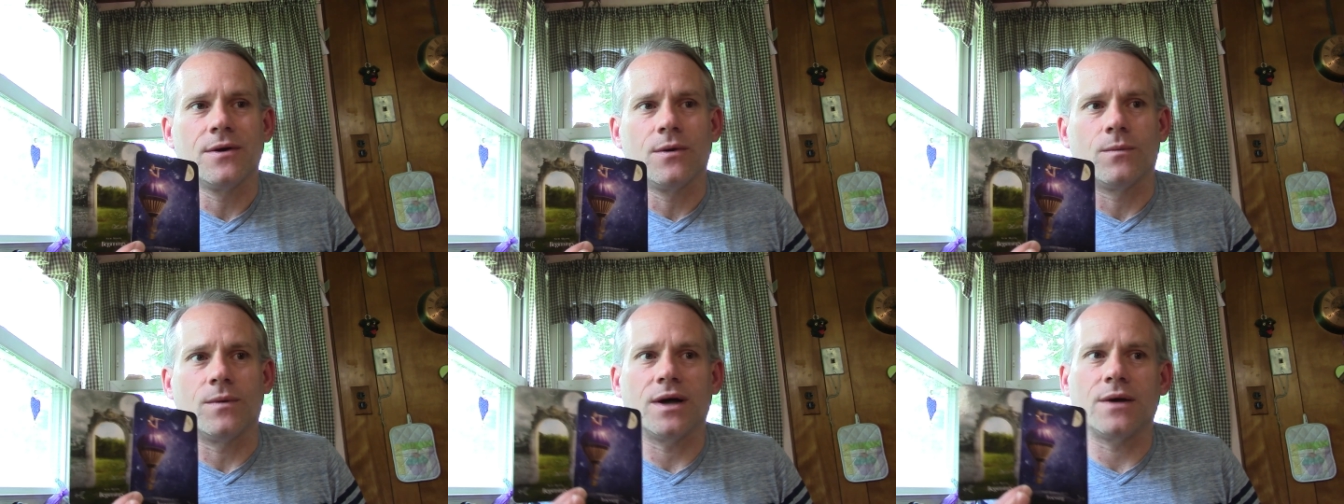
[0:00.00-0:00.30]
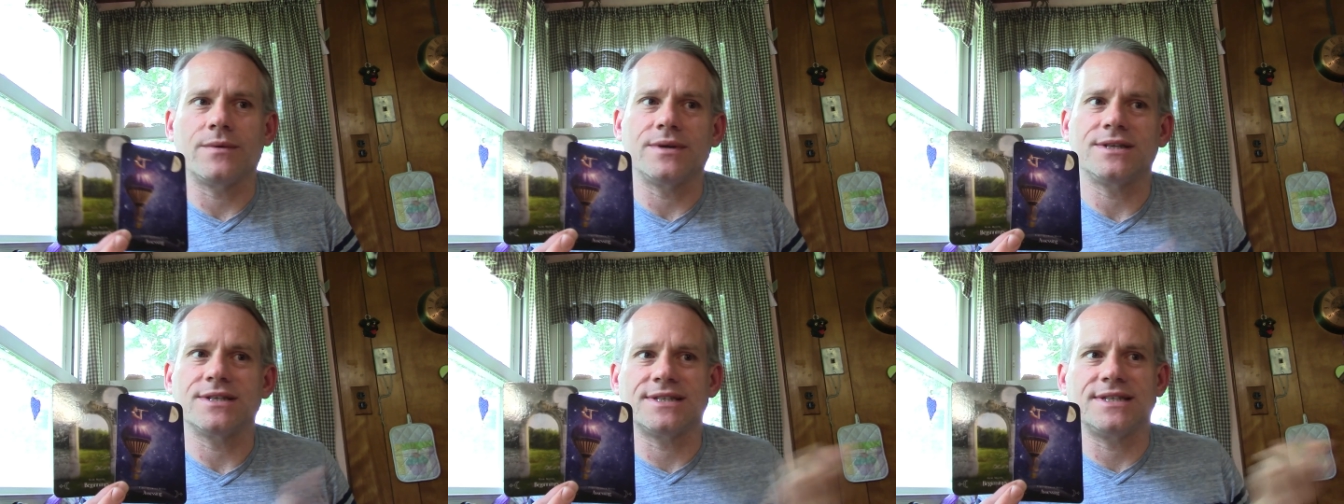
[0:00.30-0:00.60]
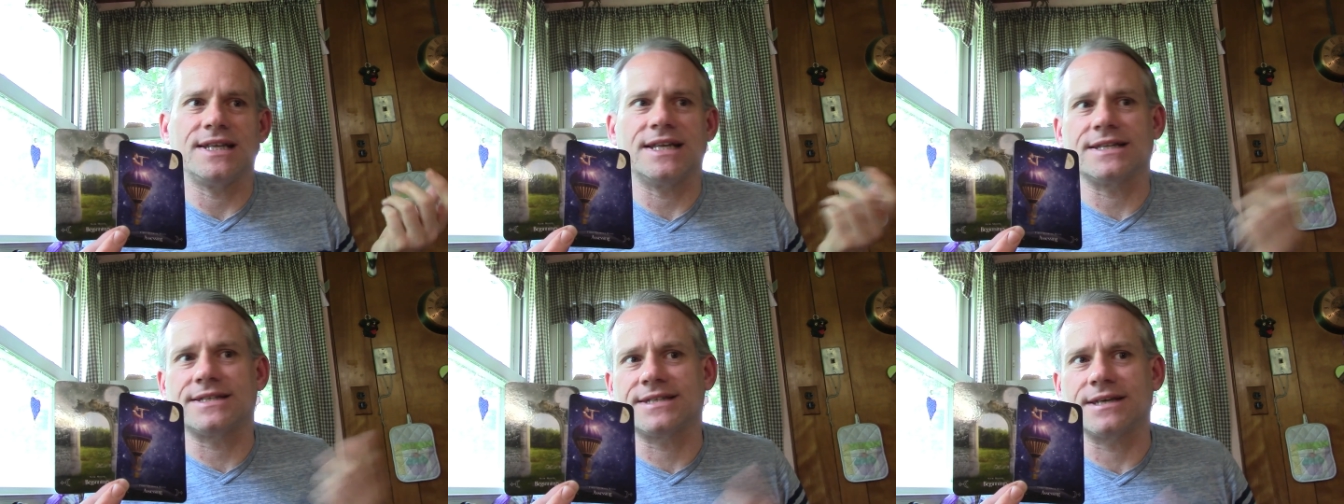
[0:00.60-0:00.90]
Well, we just
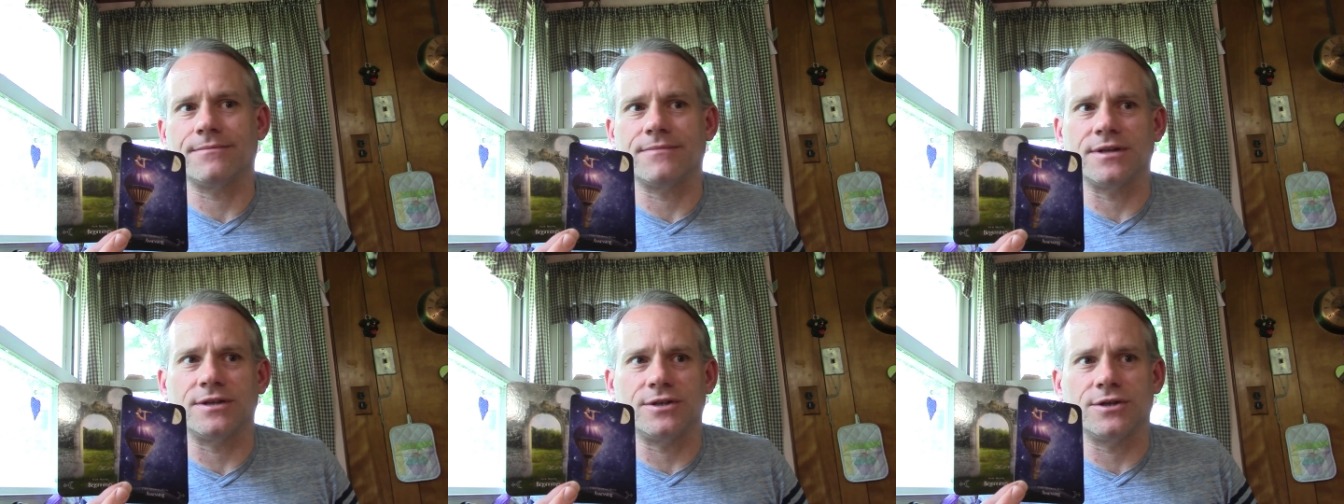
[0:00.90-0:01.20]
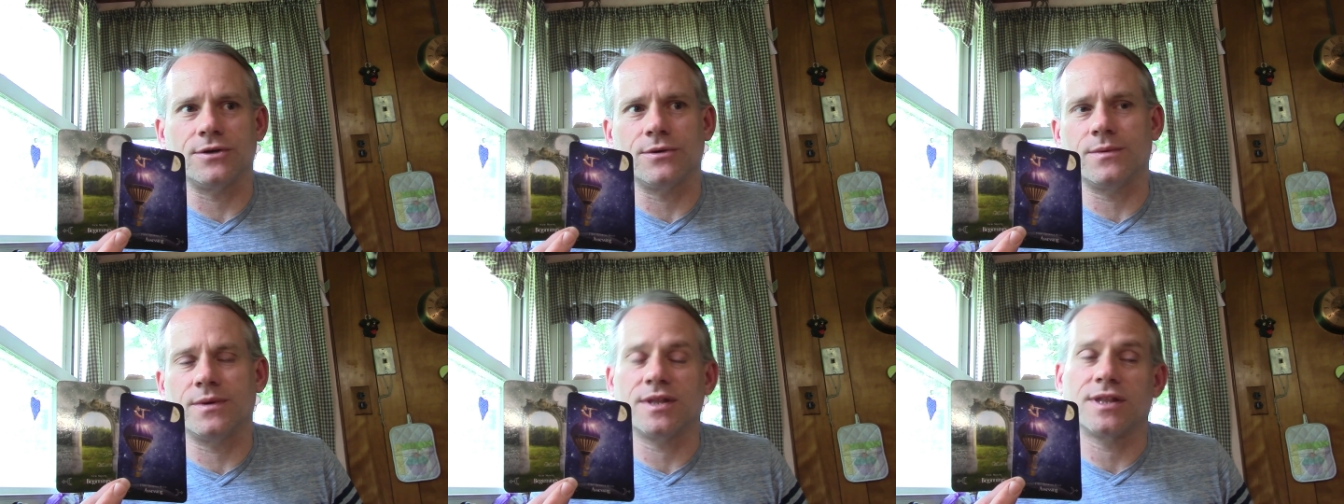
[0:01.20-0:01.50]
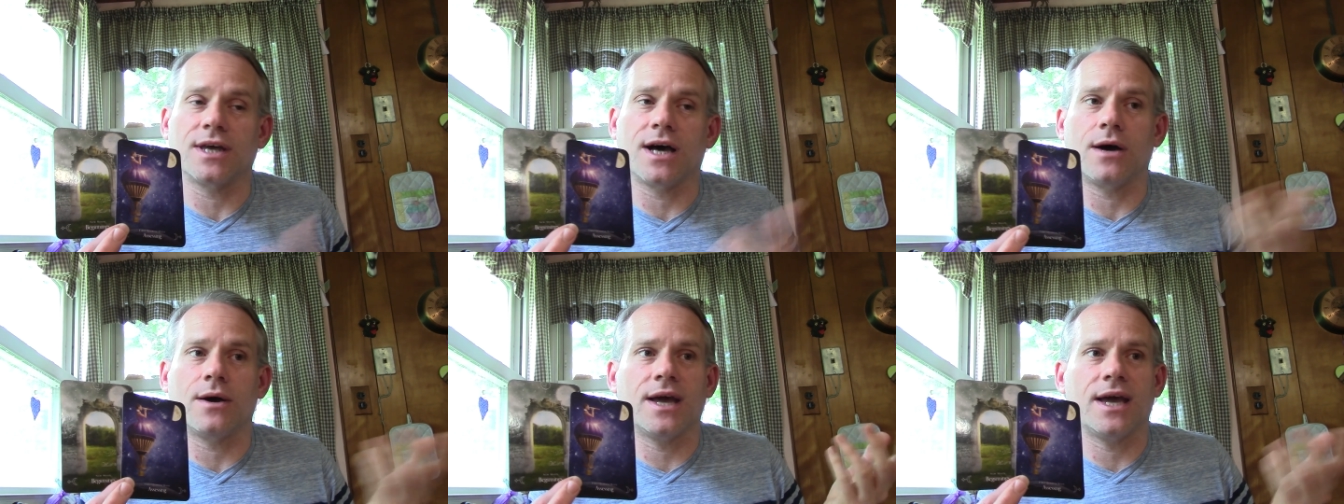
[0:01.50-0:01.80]
needed something to do, and we
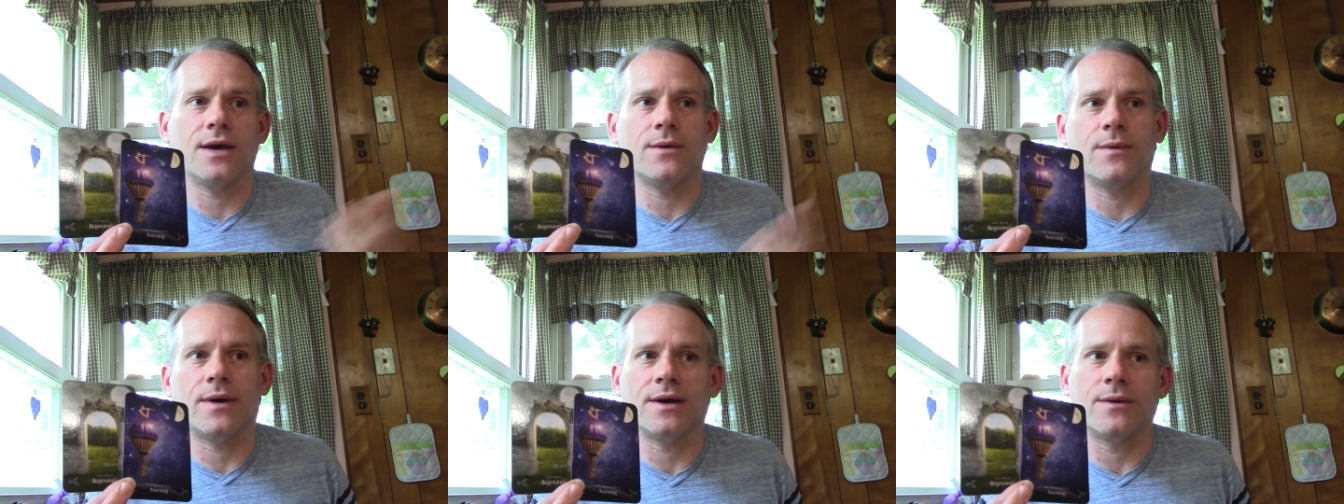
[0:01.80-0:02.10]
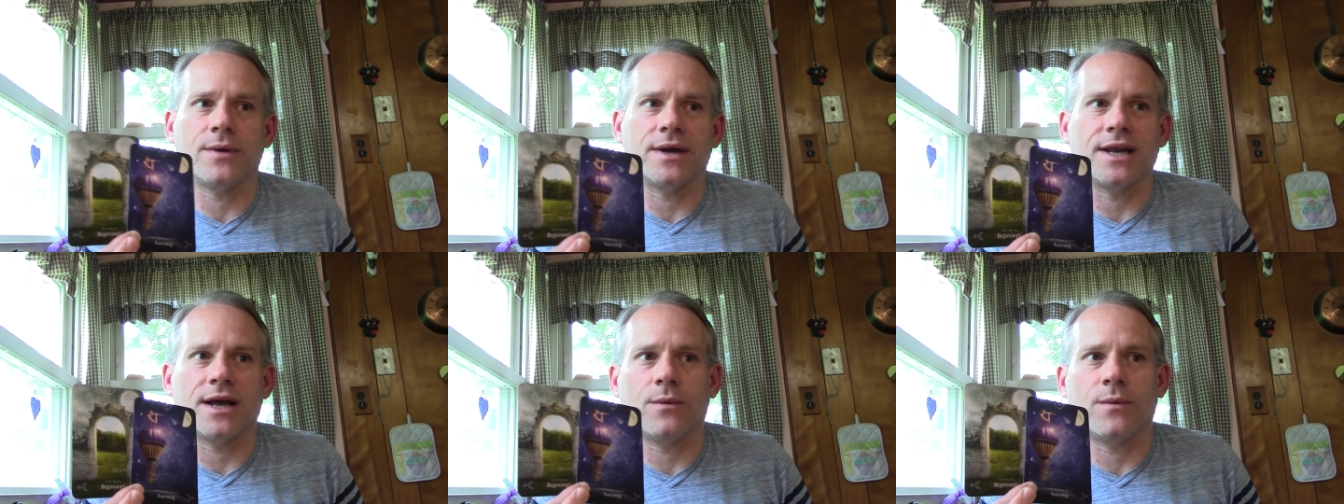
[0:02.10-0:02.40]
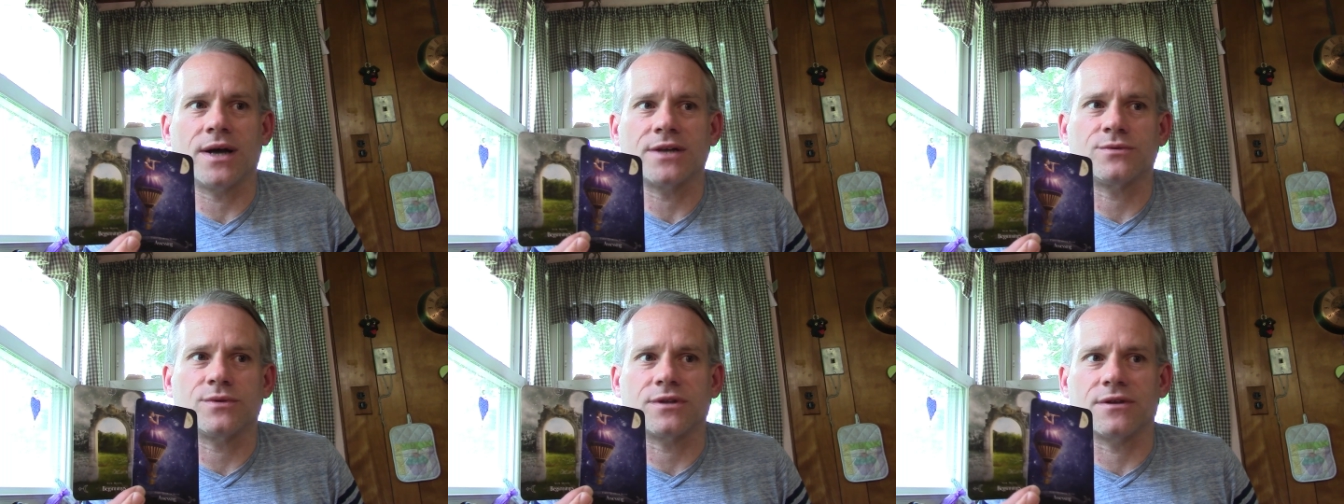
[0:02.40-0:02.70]
thought, hey, why, why not
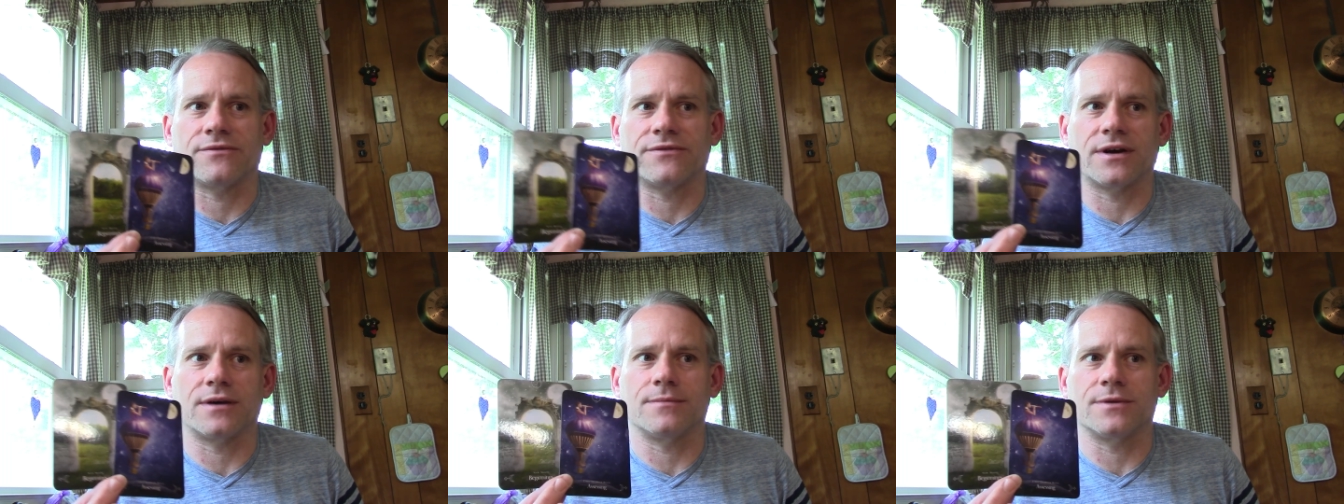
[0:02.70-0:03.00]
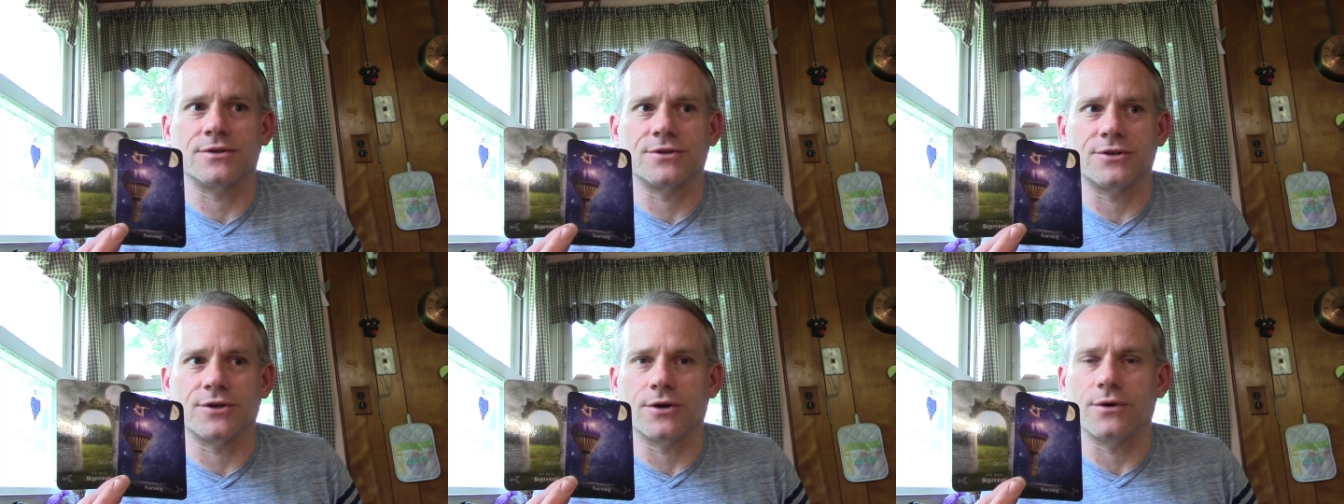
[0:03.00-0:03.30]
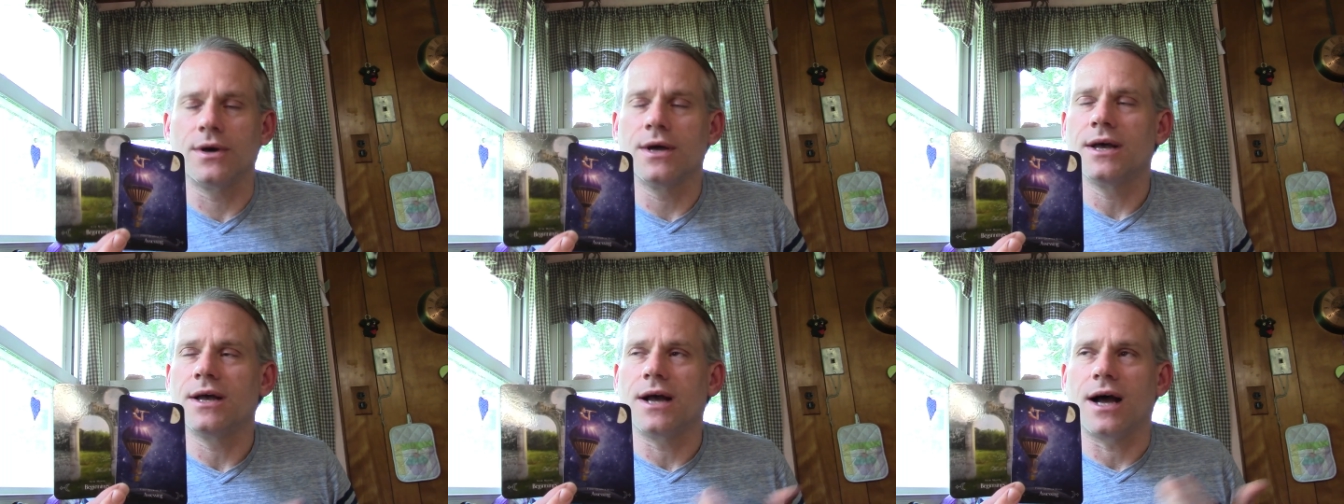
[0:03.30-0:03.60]
watch what the farmers
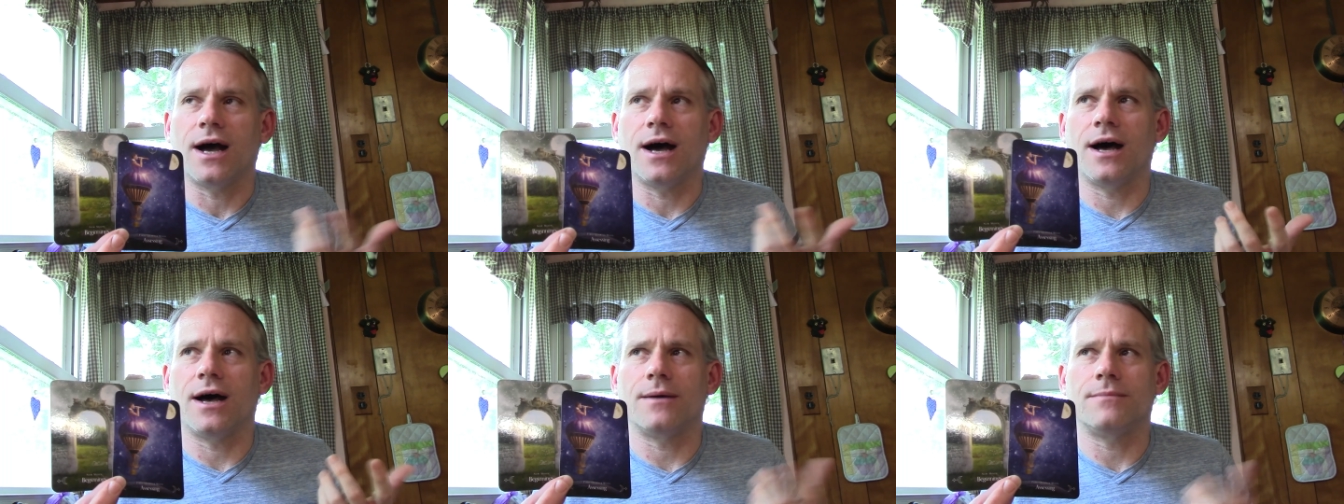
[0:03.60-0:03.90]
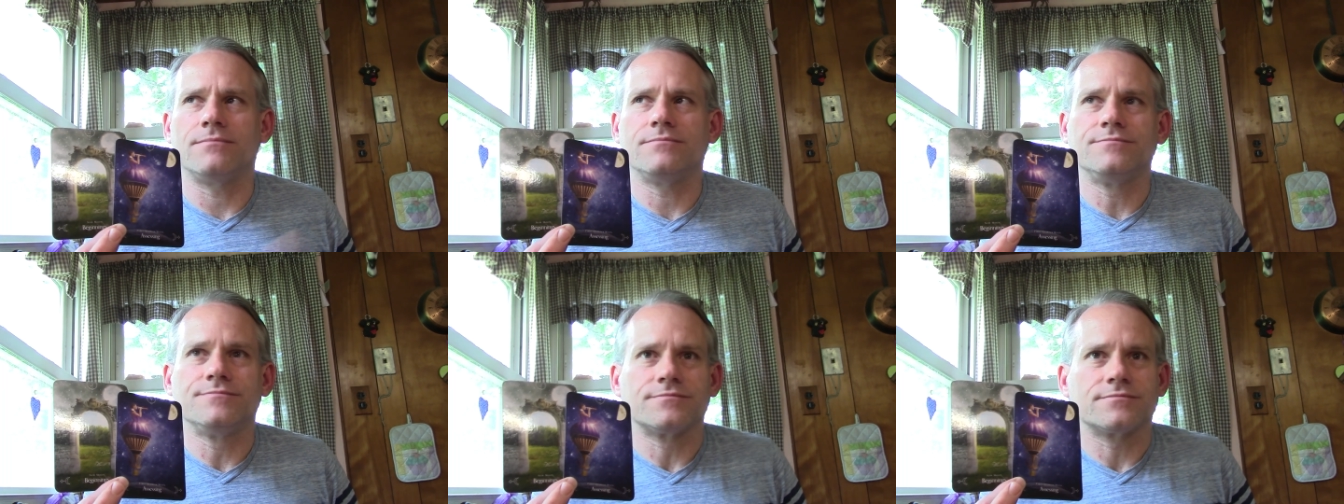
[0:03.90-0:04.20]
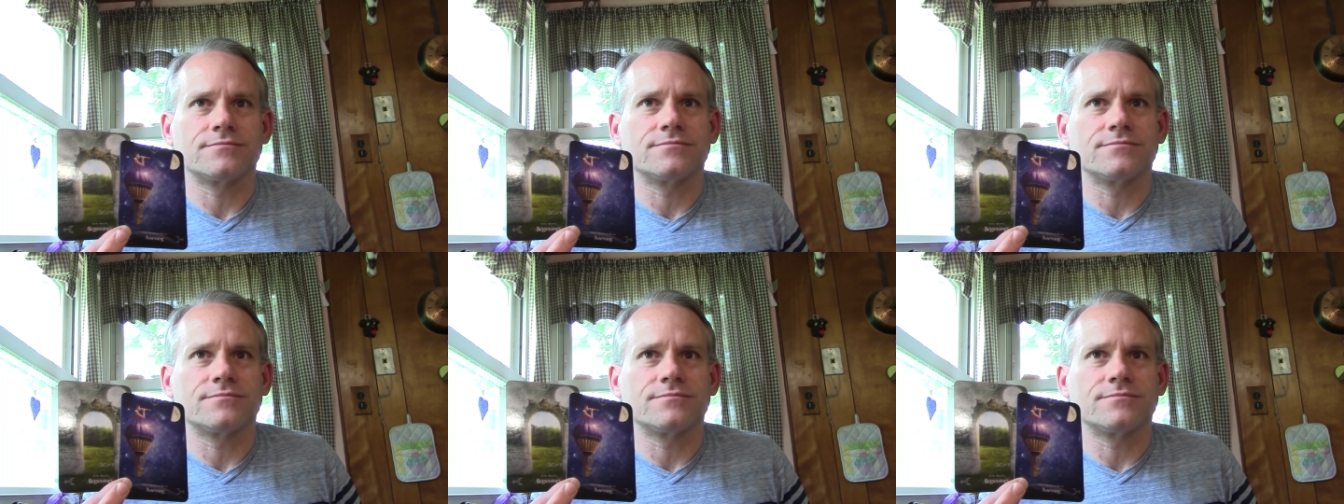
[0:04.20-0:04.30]
do? Um,